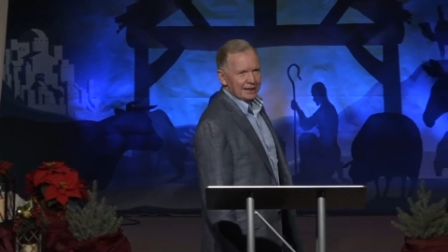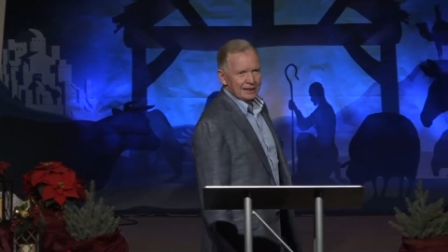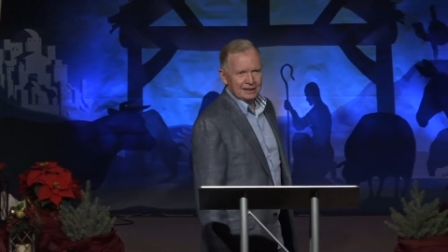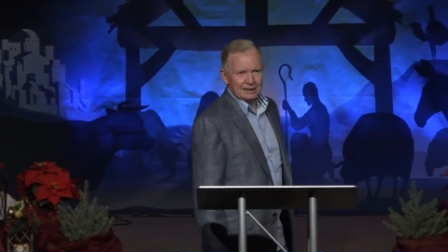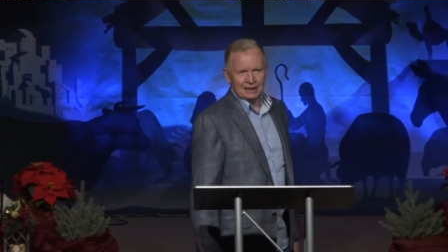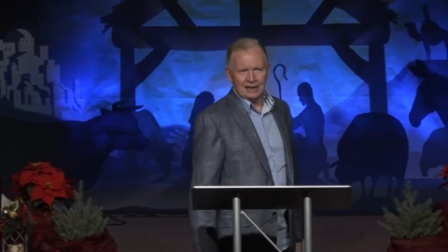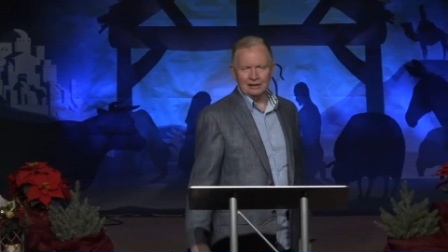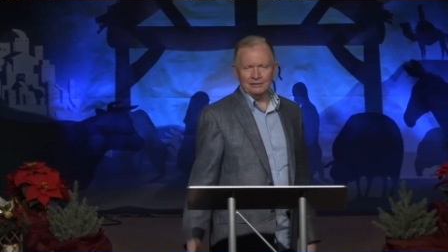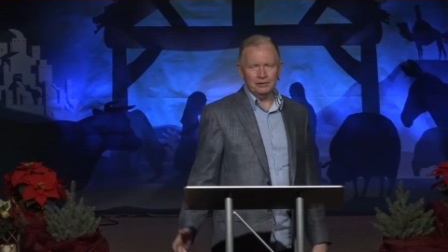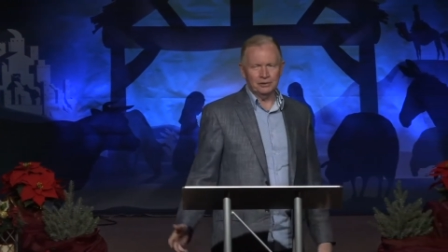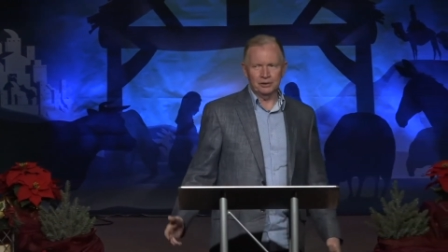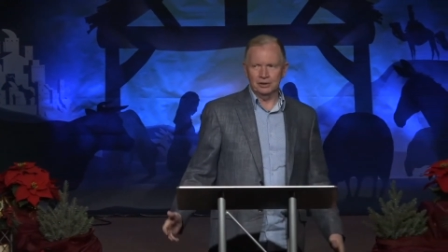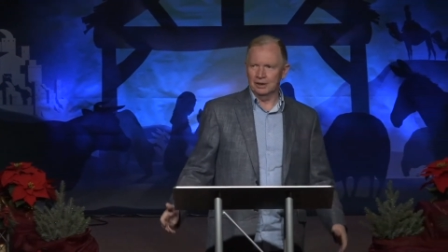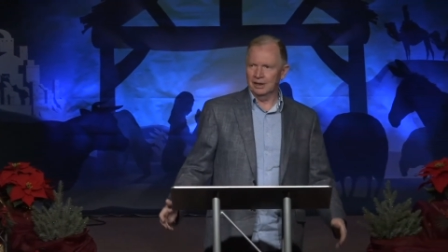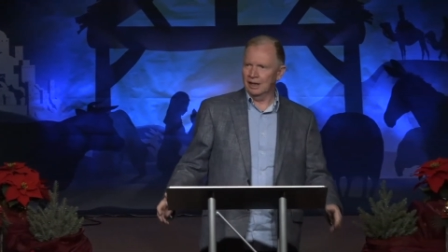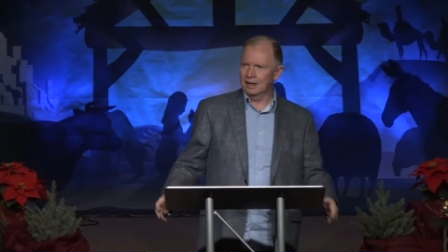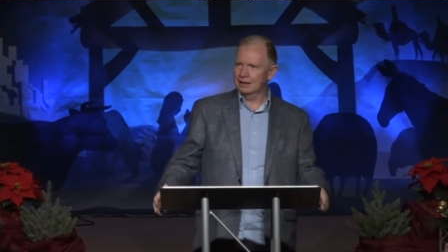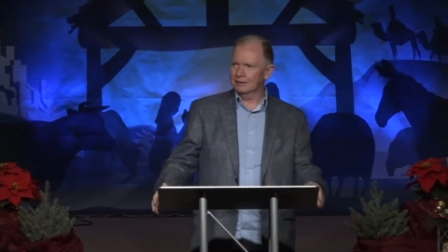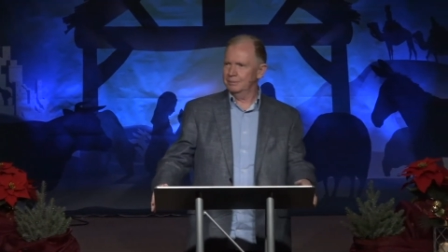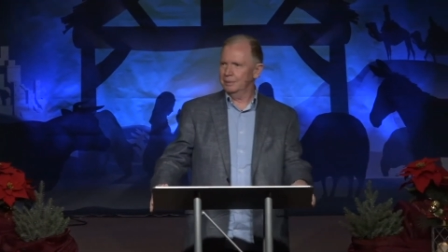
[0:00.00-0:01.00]
I've heard a
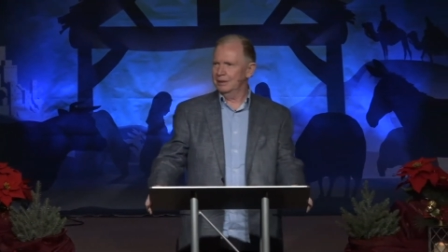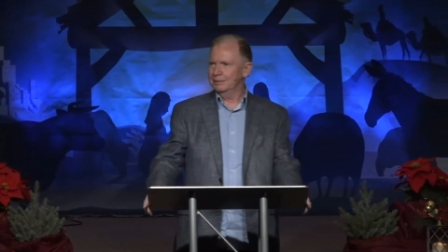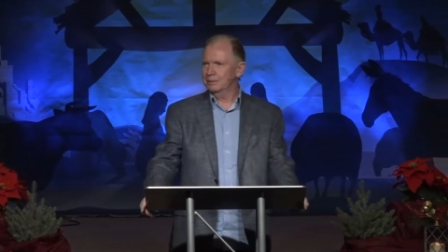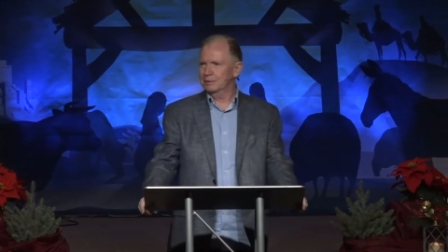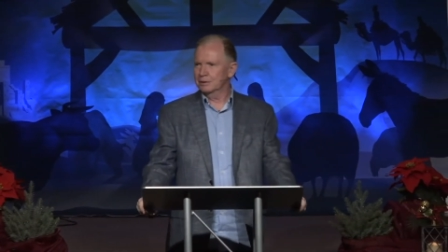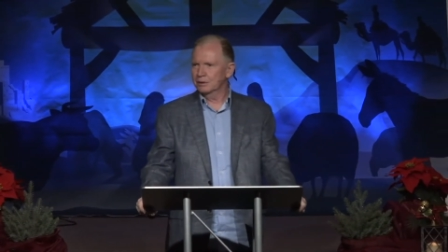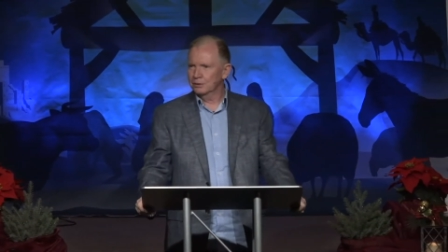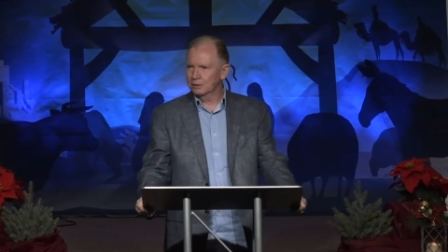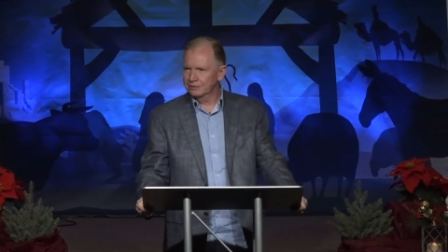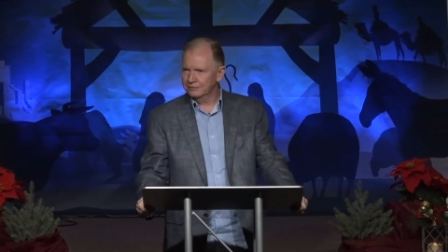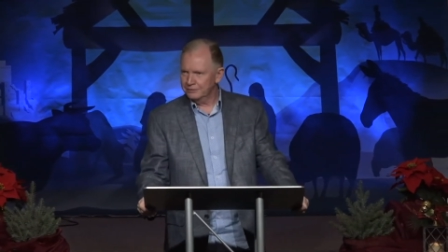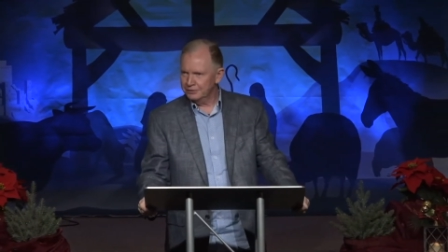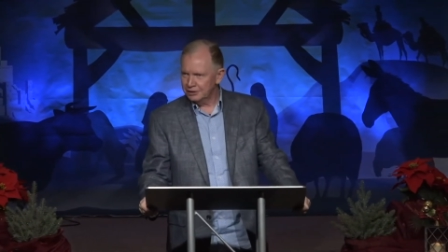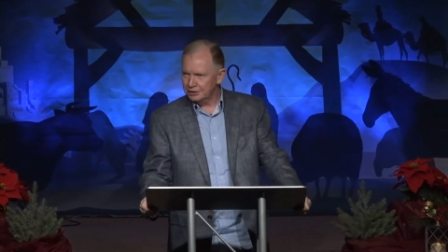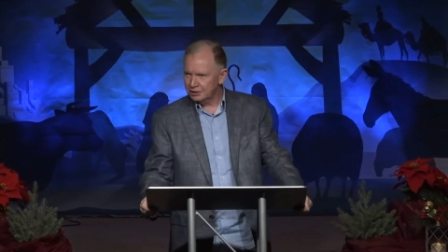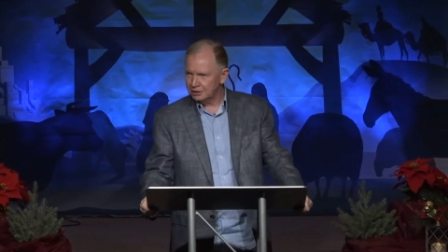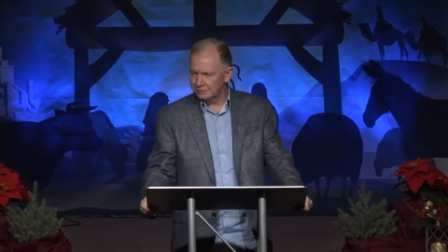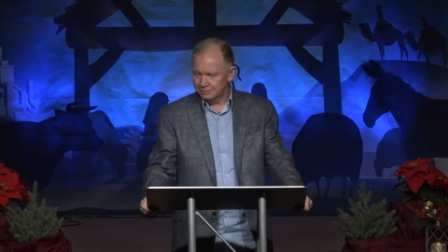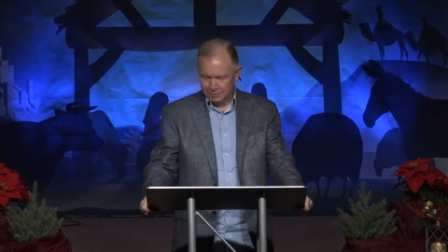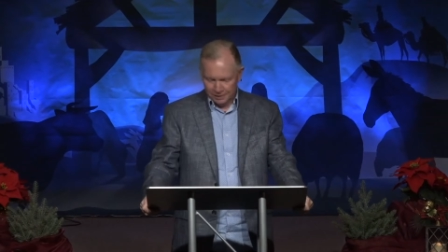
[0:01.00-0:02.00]
lot of people going
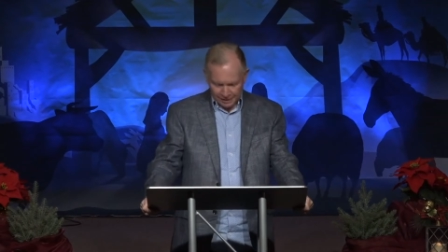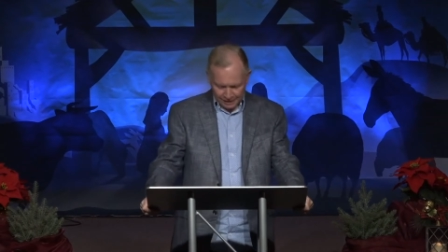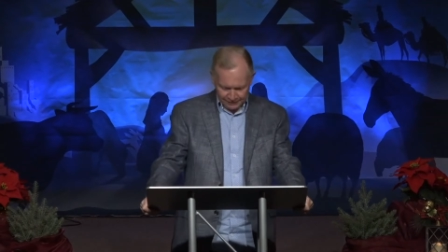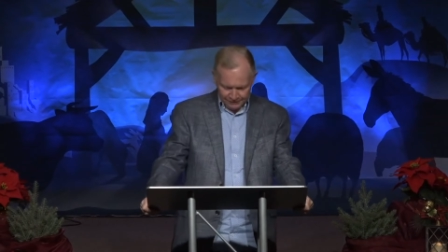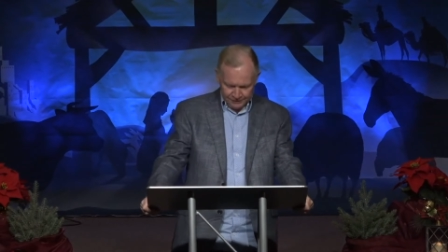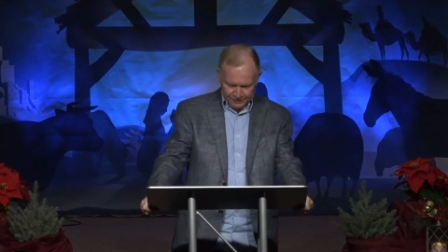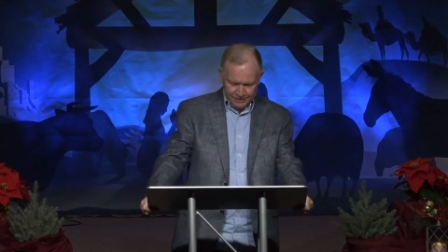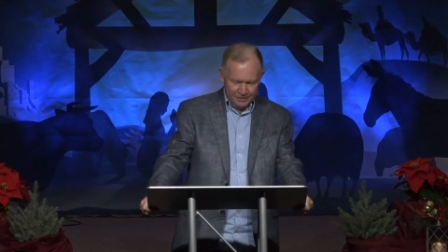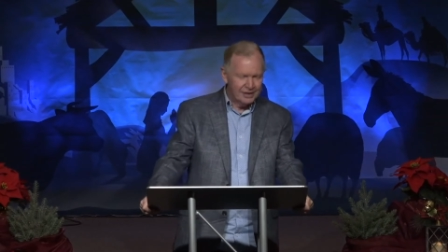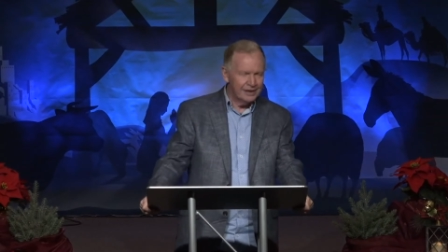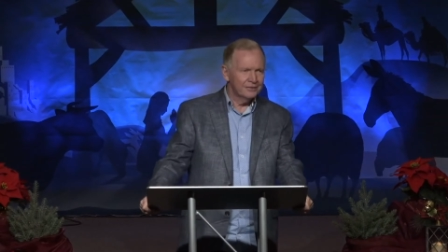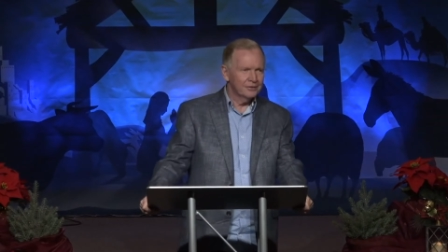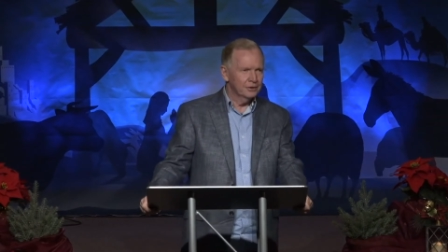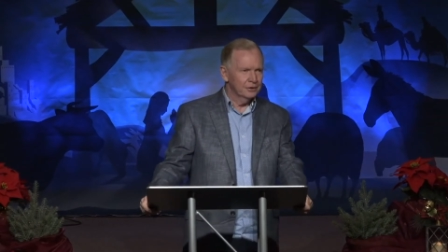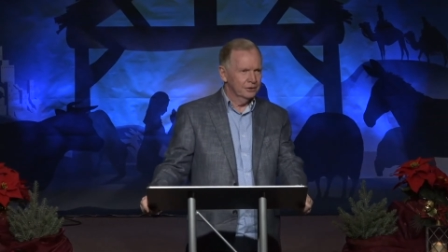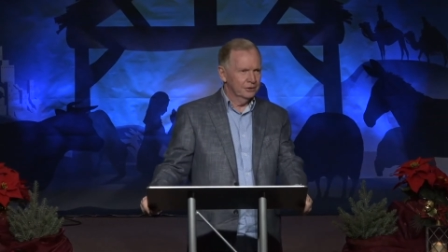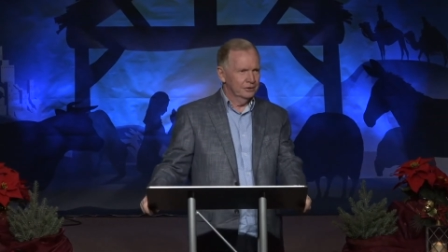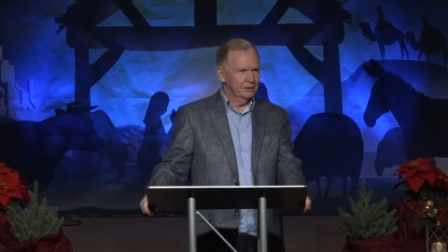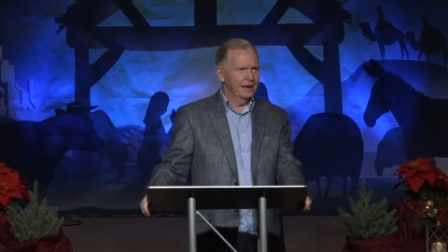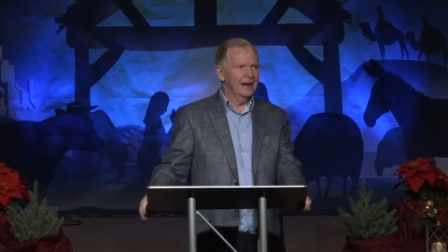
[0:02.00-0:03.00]
fishing, but I'm
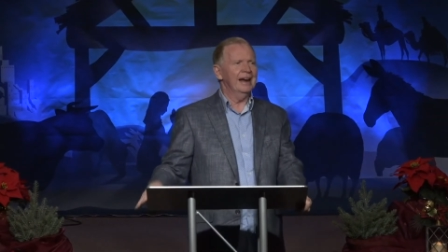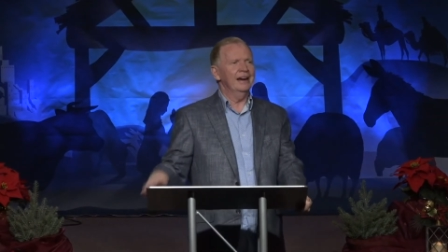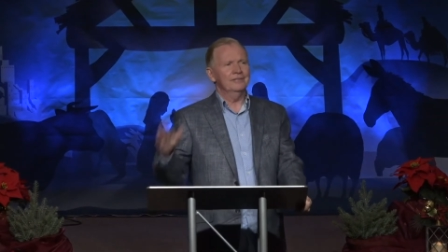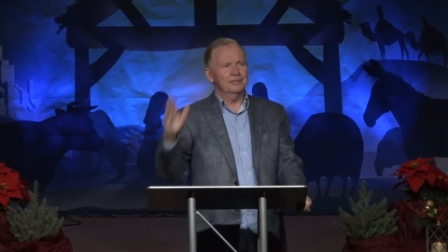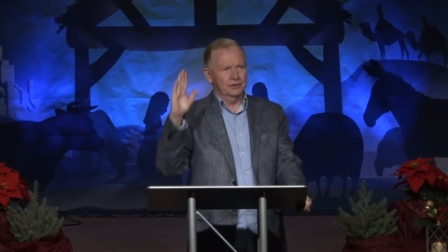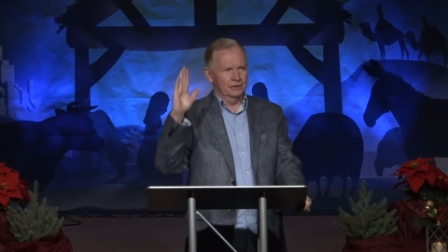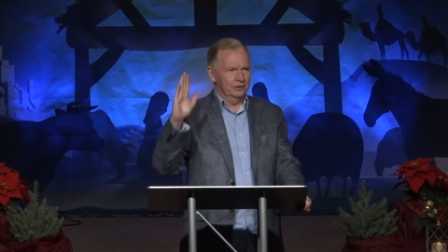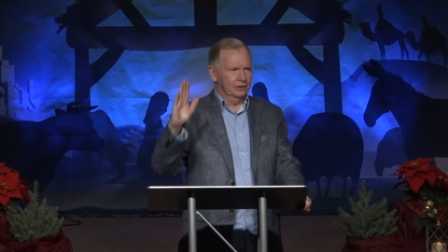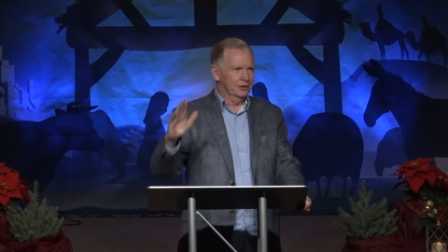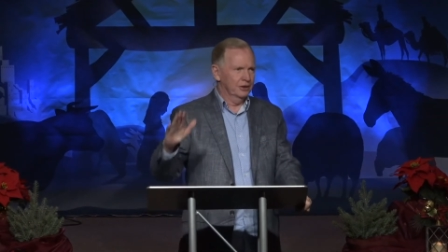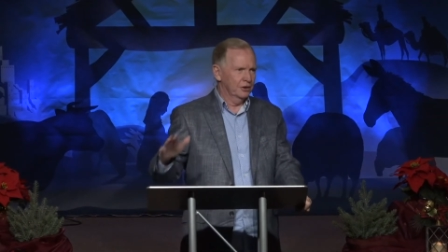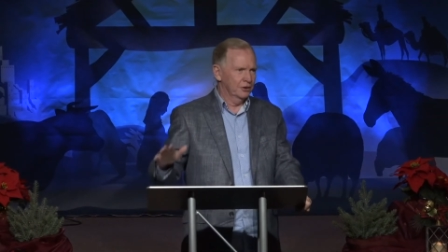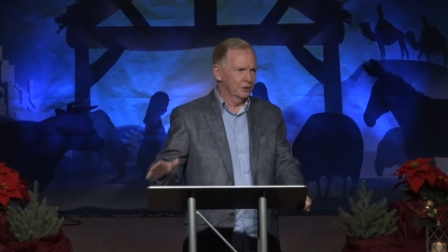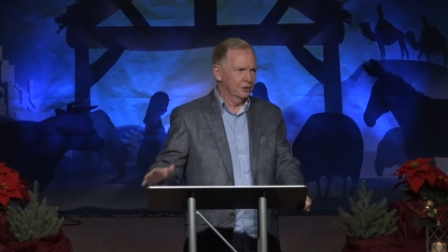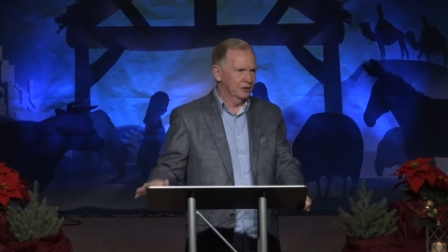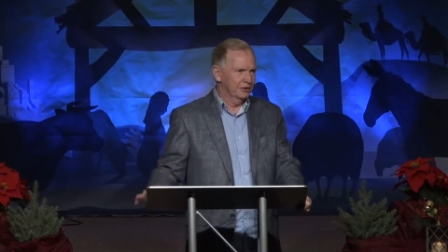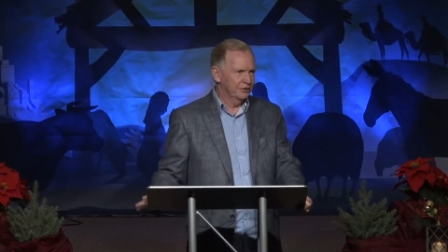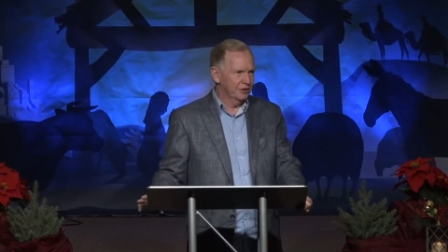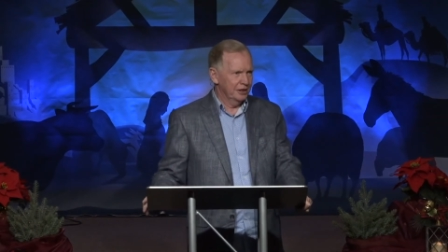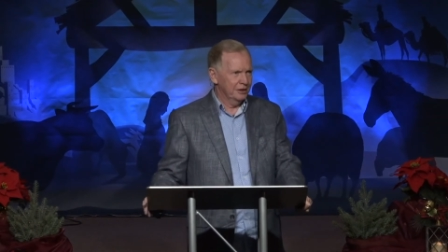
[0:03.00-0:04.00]
never ever
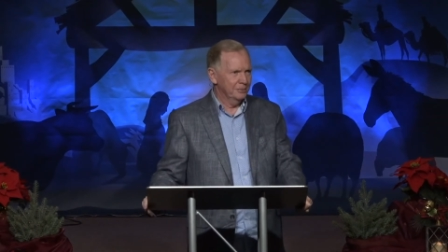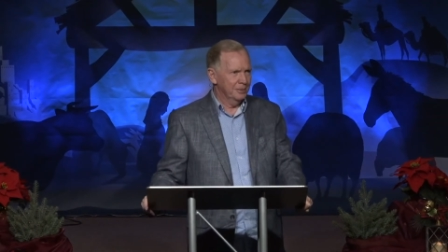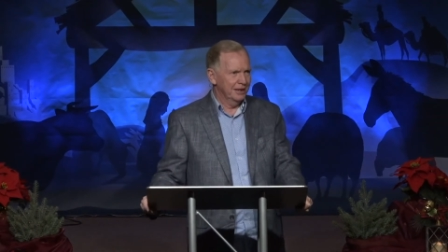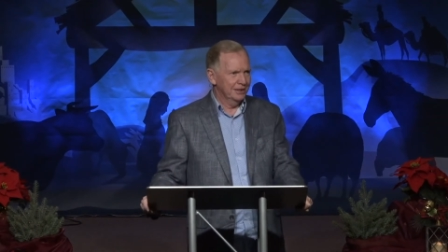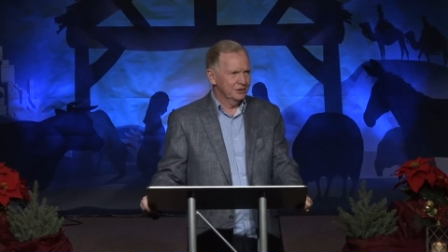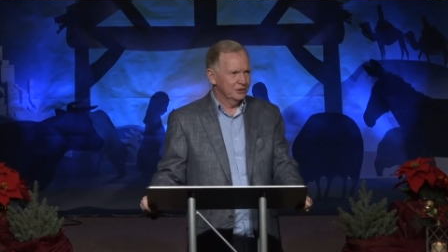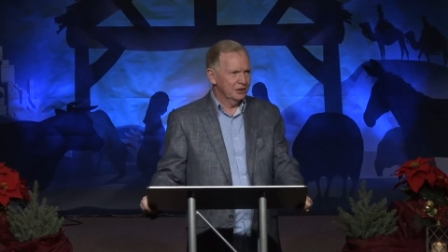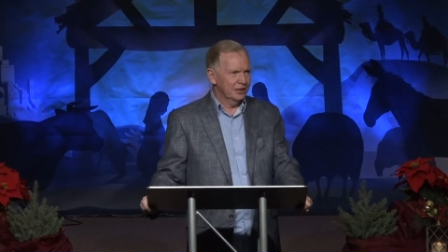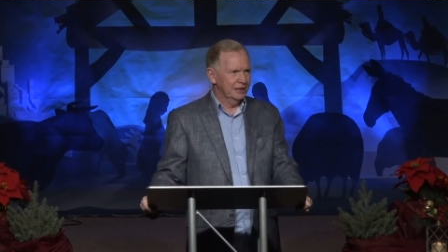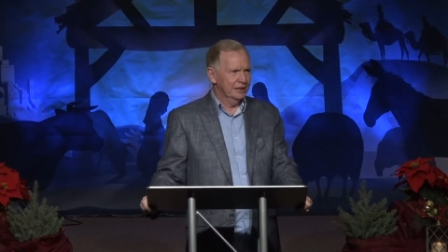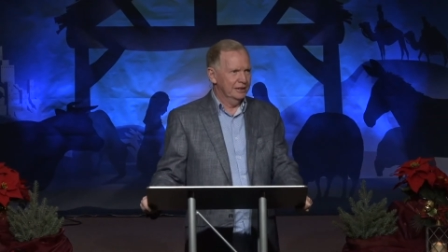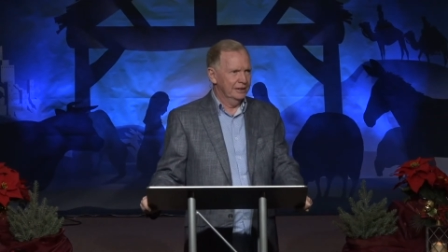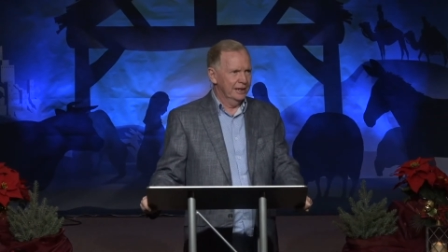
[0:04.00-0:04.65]
heard of anybody saying,